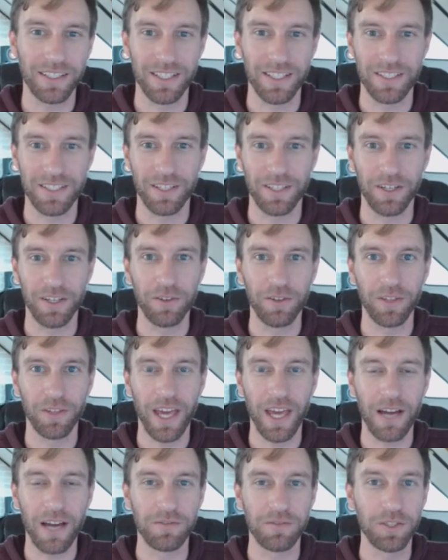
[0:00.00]
considering you only
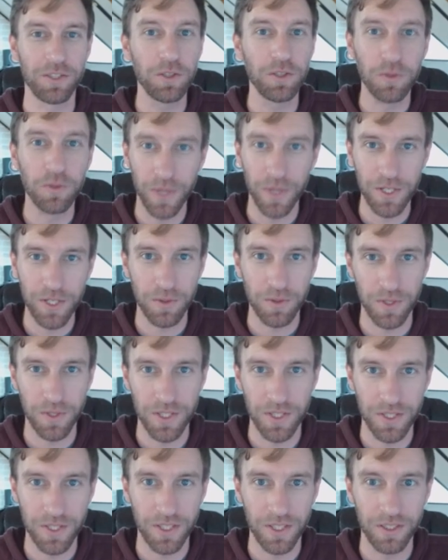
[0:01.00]
have 2
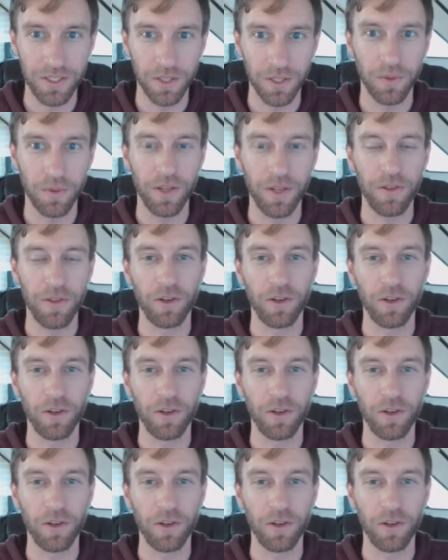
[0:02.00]
resources to deal with.